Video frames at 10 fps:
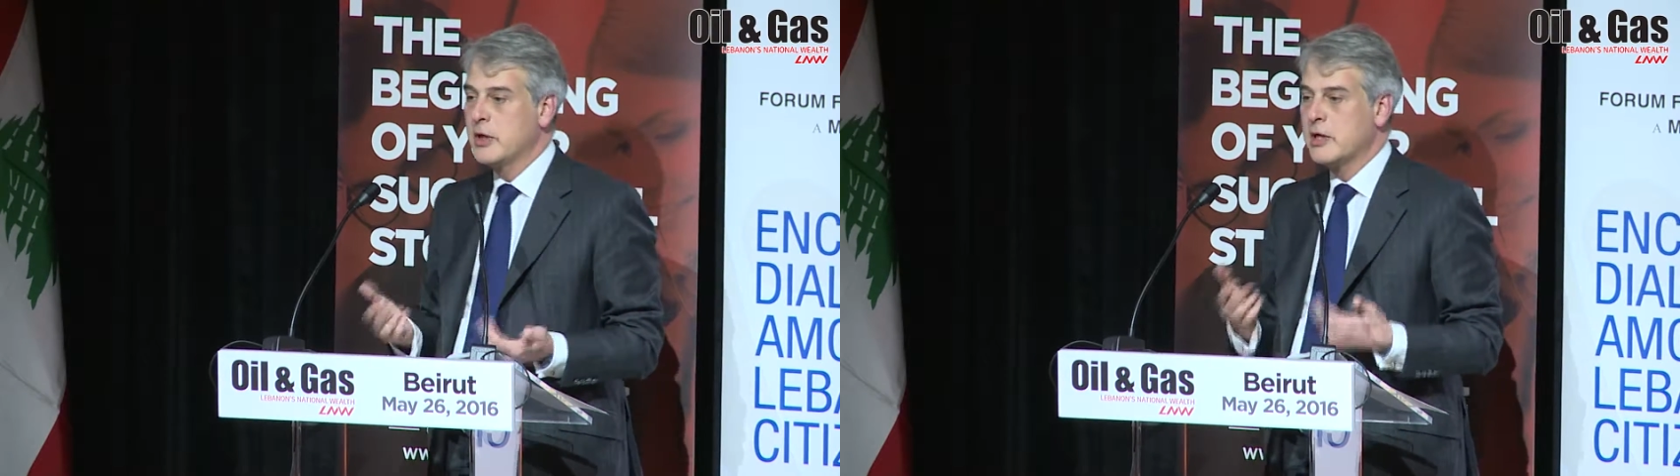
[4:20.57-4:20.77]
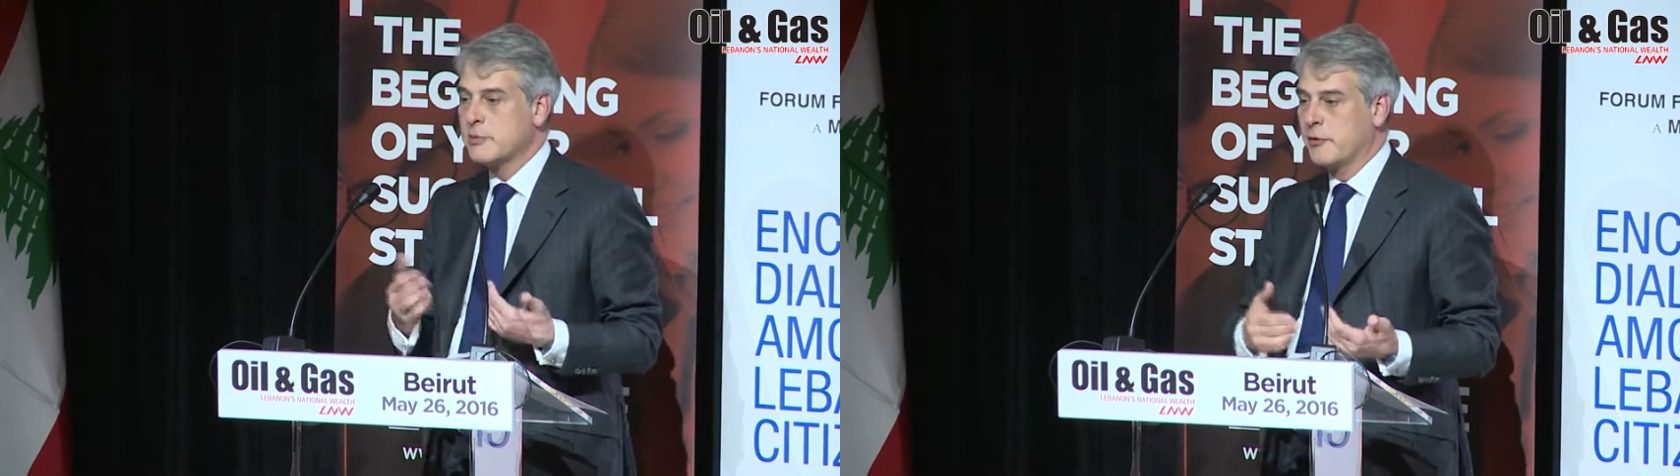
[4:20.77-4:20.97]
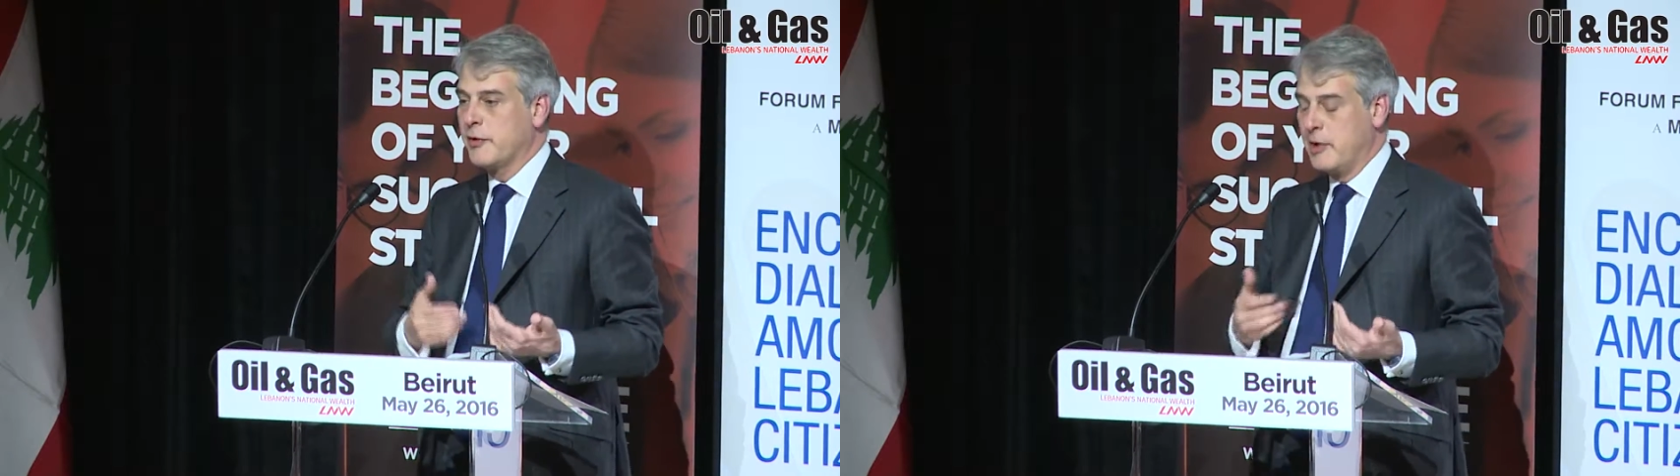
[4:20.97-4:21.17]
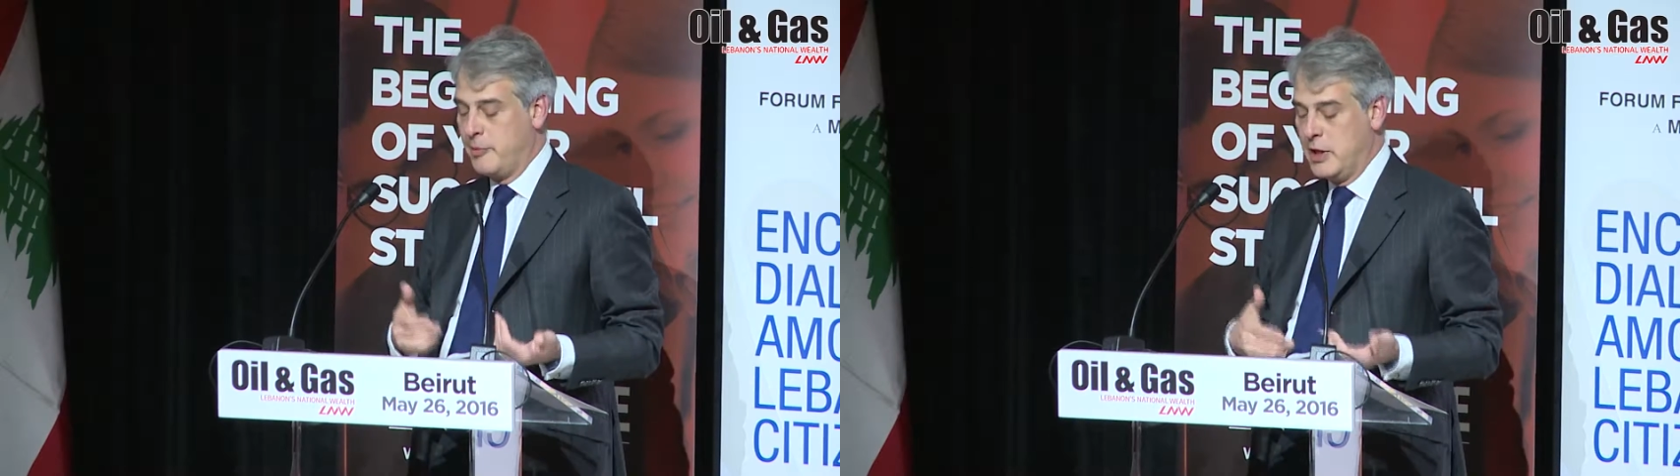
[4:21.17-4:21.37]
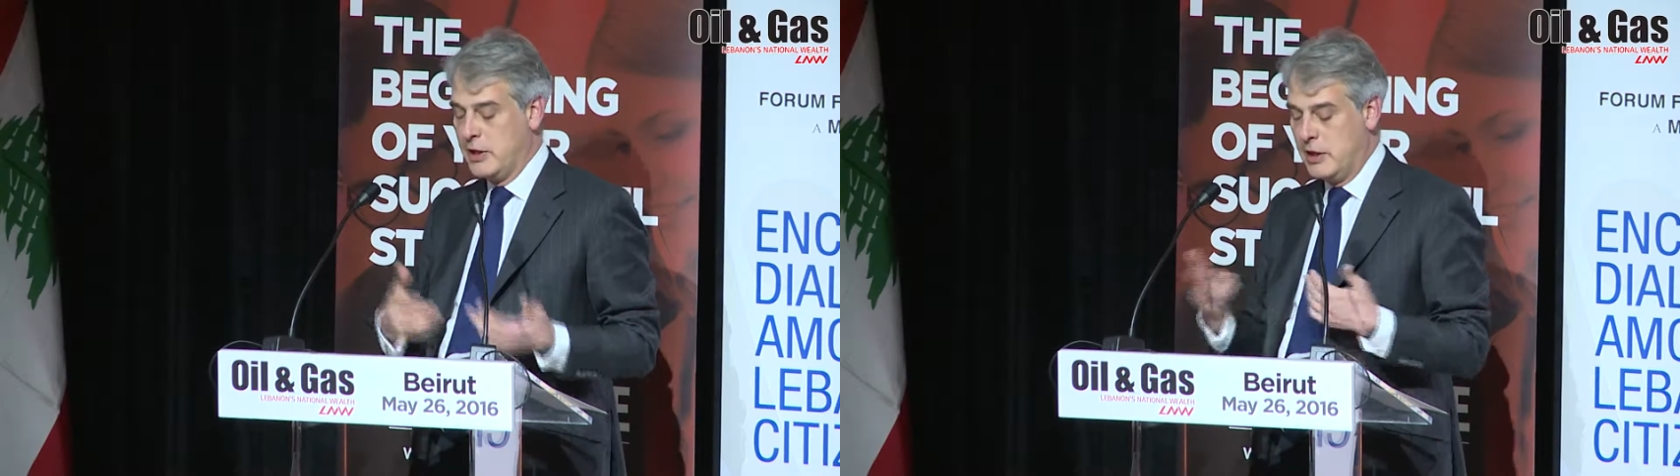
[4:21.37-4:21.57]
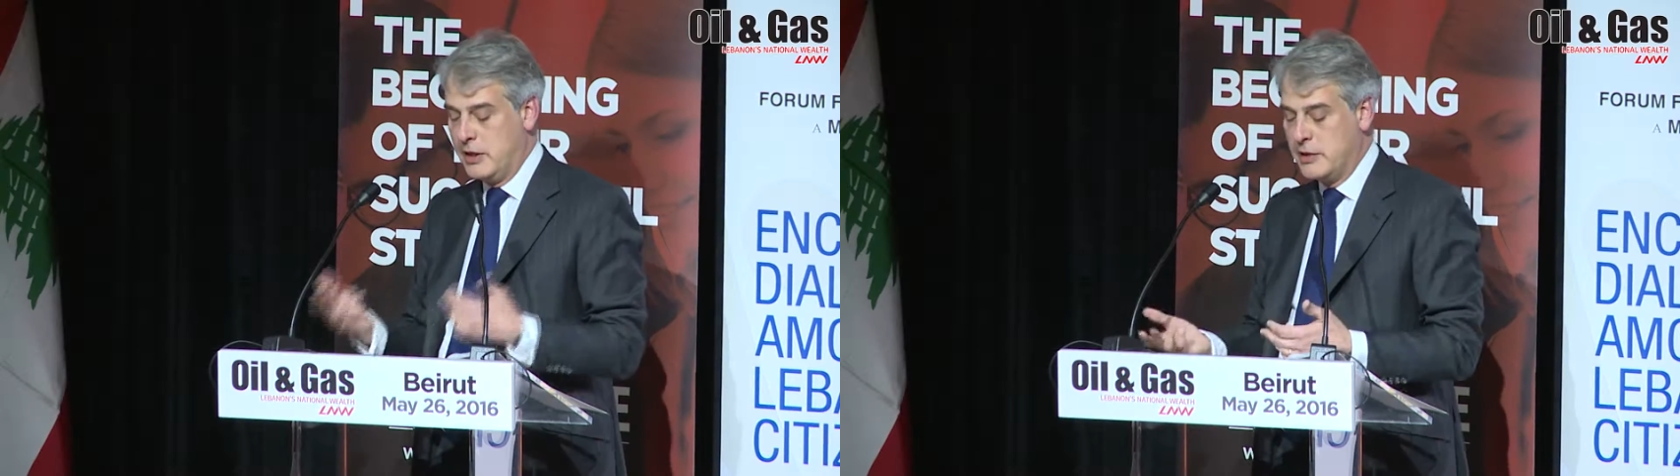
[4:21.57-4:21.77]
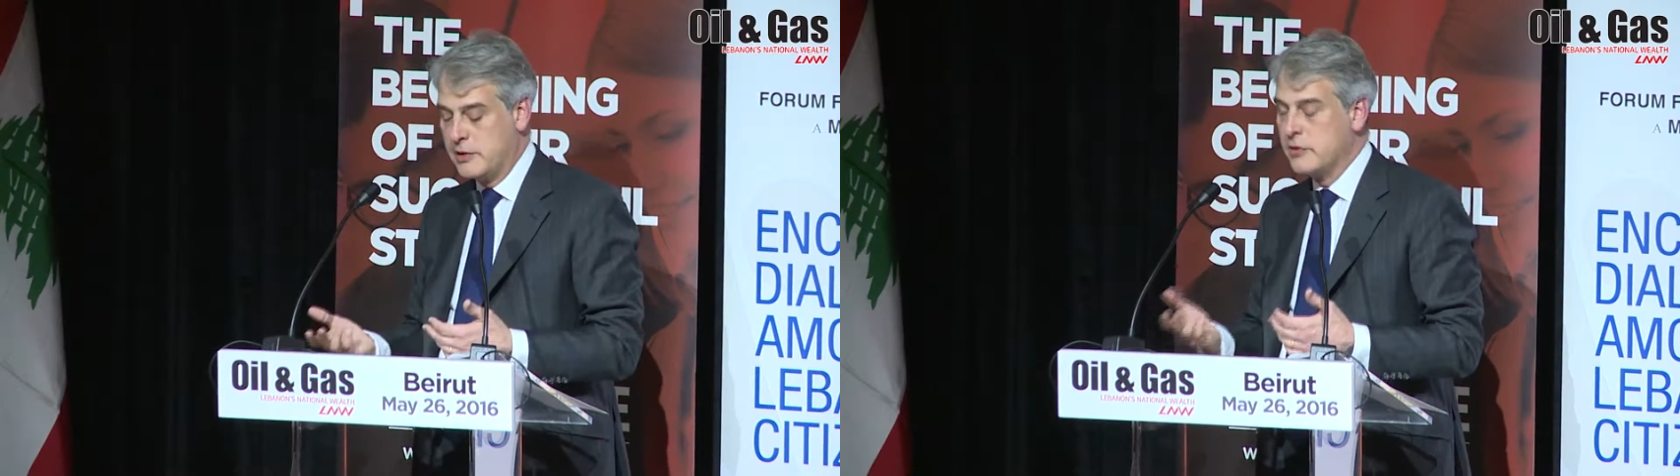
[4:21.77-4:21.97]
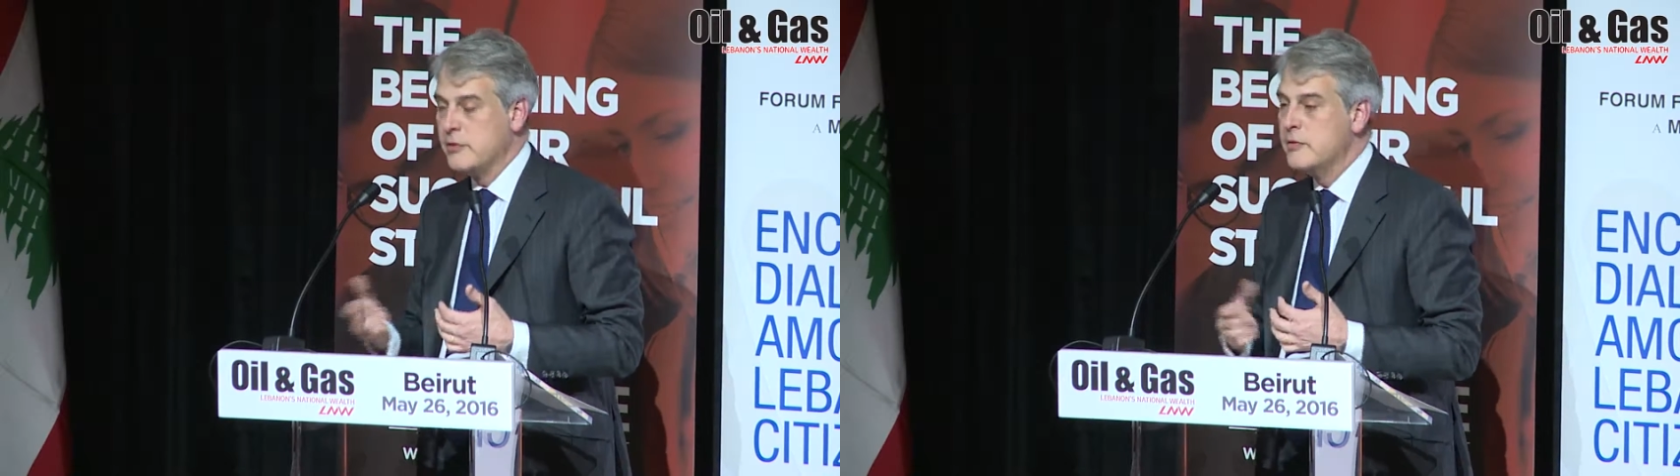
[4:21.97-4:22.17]
Less profitability leads
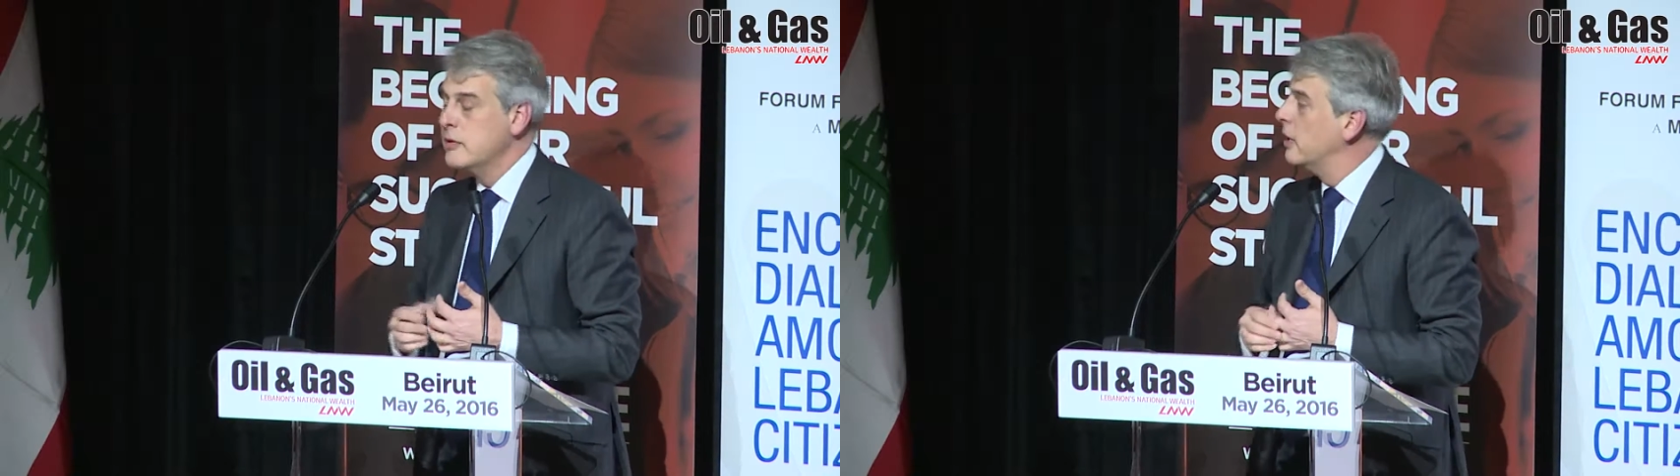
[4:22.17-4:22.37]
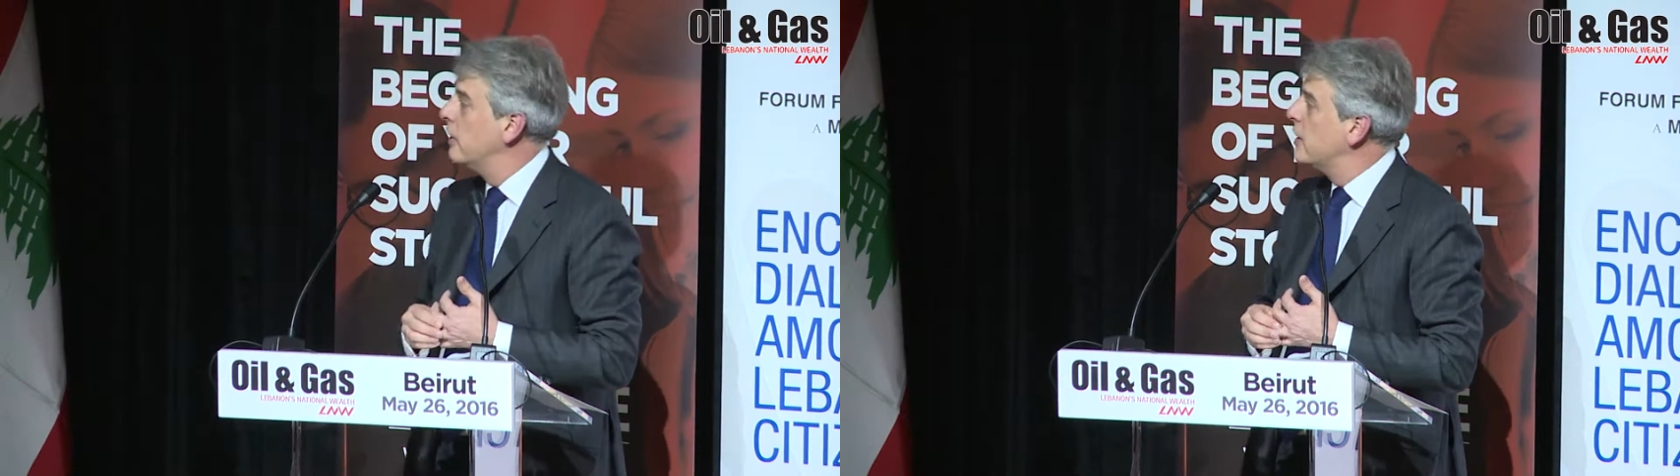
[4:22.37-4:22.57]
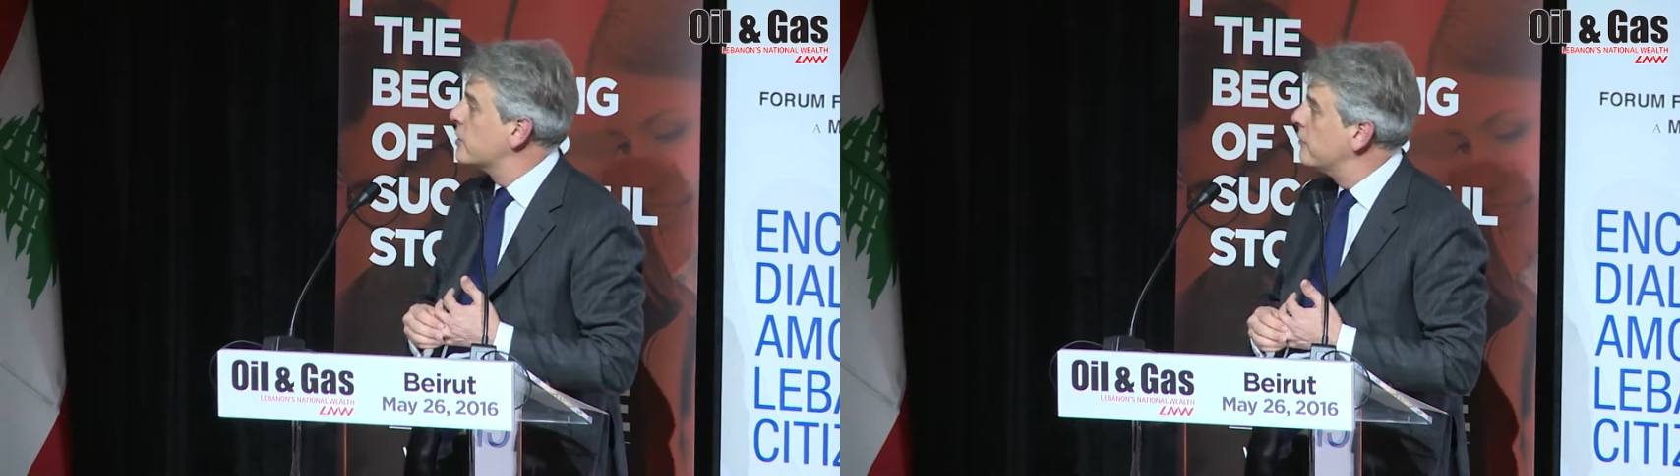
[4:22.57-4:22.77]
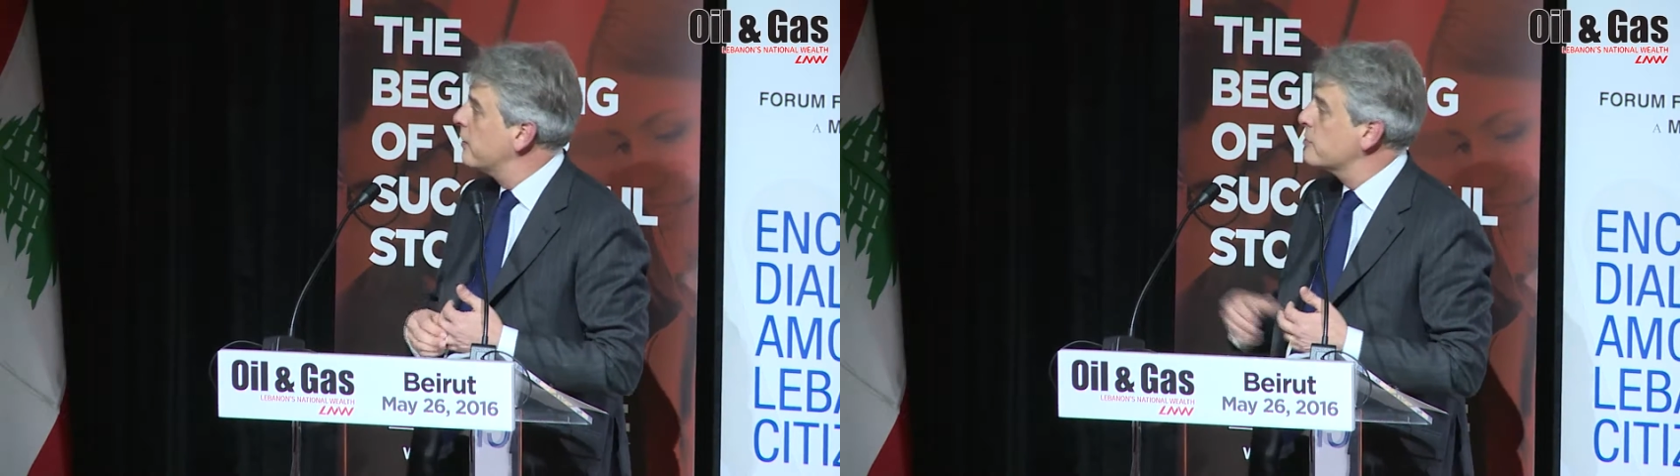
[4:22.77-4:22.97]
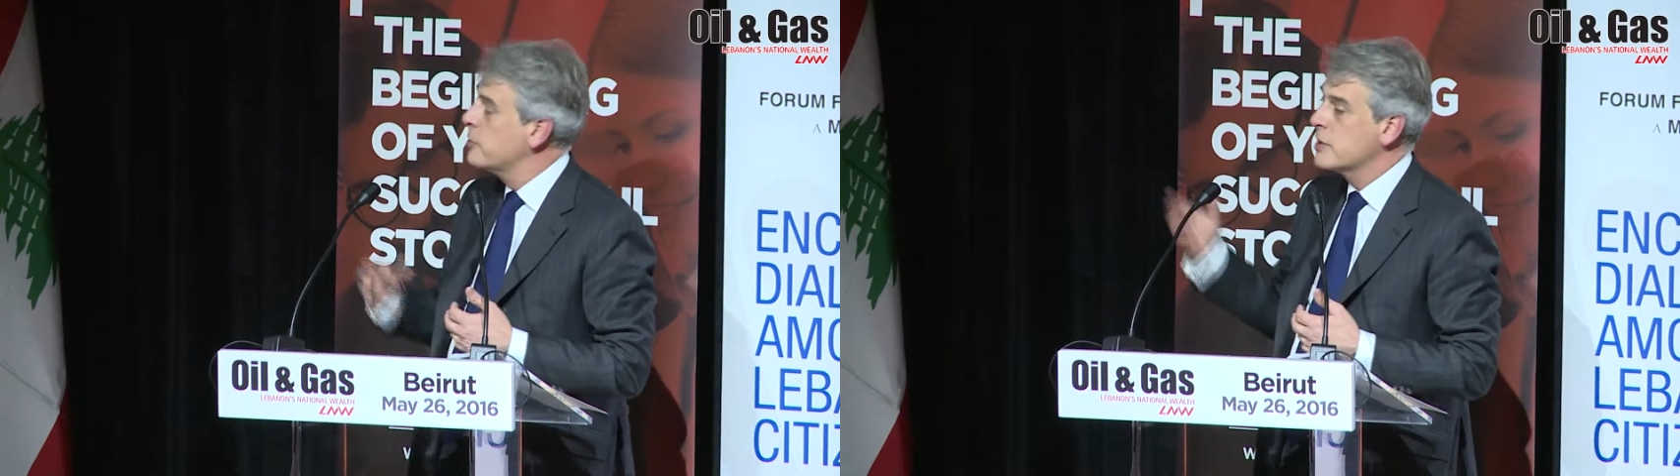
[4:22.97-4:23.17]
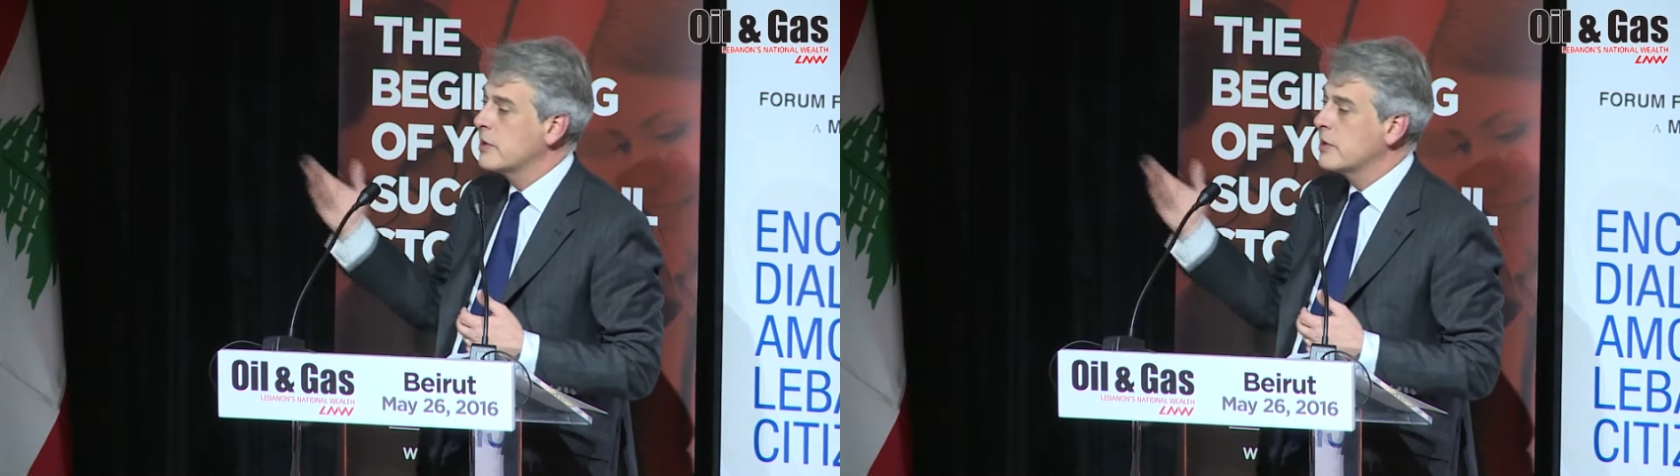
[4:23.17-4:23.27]
to less investments,